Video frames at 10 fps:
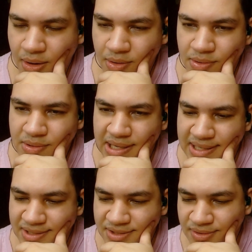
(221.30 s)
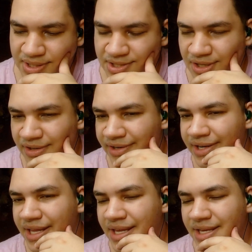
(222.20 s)
Okay, so he's
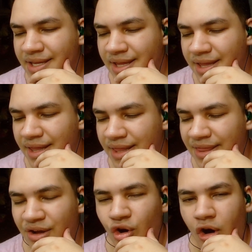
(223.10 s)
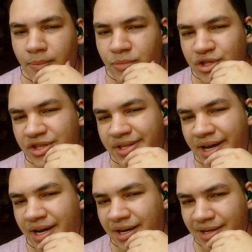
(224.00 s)
learning Summer the common Isles.
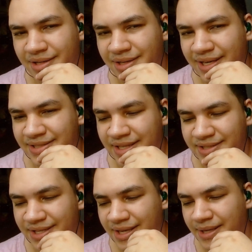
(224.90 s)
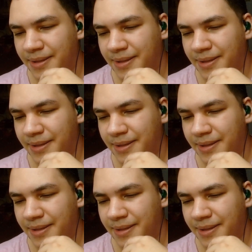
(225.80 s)
Tongue, as they say.